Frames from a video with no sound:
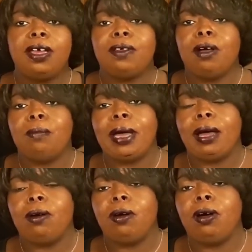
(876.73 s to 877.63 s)

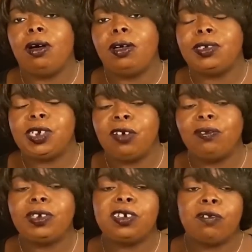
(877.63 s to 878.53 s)
about uh,
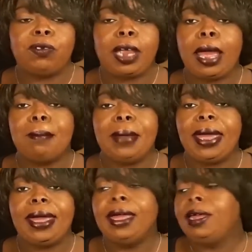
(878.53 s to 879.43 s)
Jeffrey, Jeffrey got
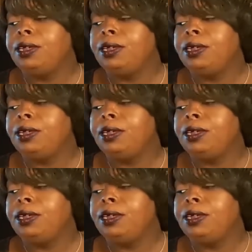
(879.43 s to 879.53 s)
mad.